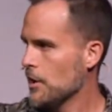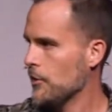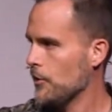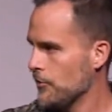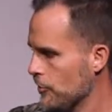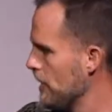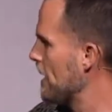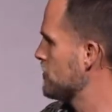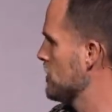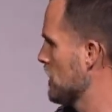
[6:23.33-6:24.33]
their, their
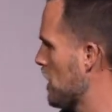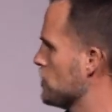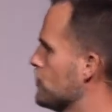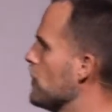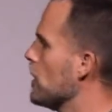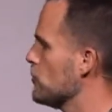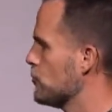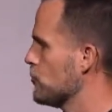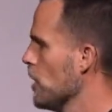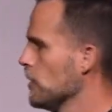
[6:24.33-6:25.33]
nets and catch fish.